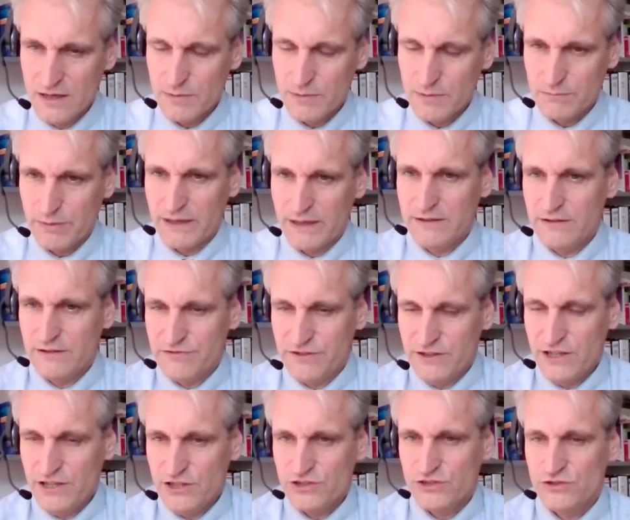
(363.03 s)
but by
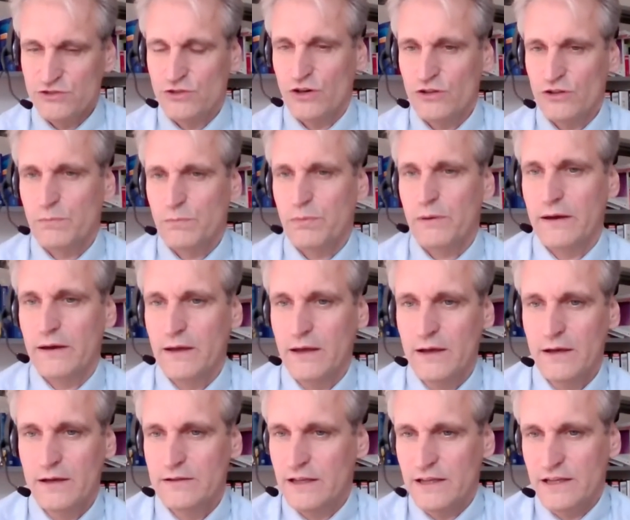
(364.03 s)
definition, not by
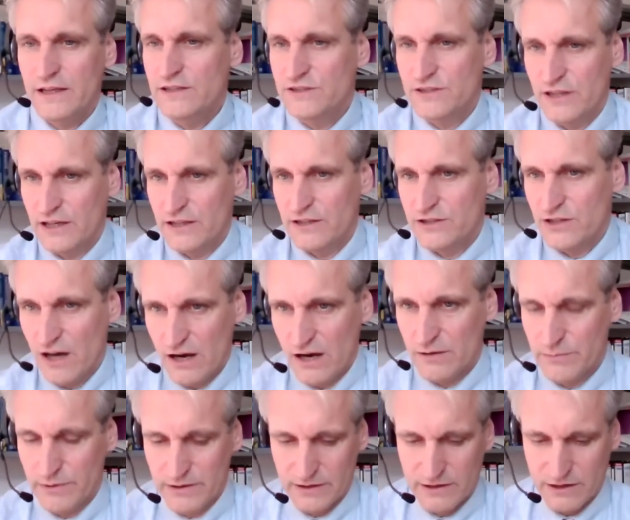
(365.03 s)
the
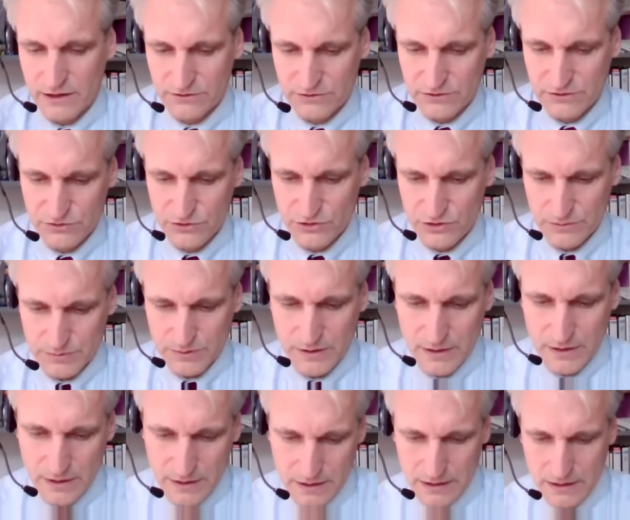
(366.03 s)
ECHR, by the Council of Europe,
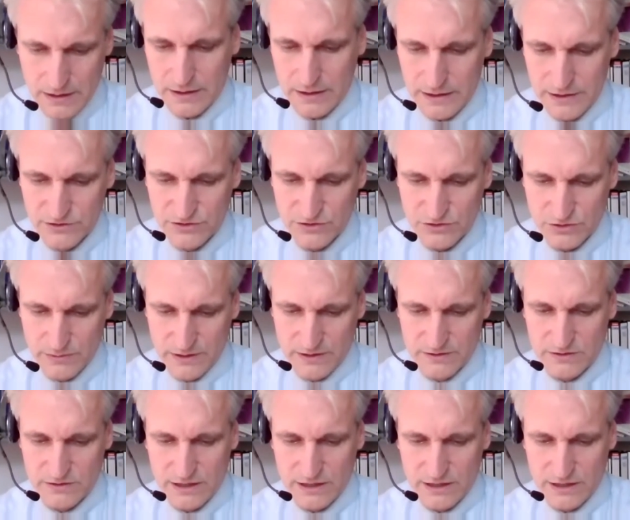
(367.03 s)
uh, instruments.